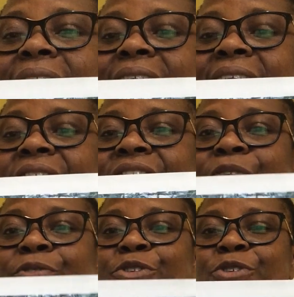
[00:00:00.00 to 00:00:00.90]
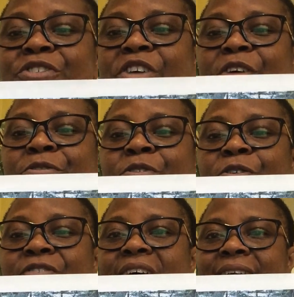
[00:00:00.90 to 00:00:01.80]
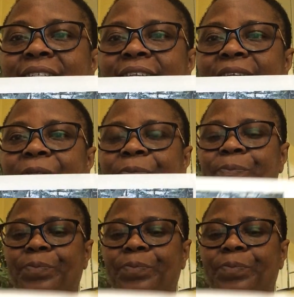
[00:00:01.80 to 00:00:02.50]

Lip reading: Here is a photograph of Andy.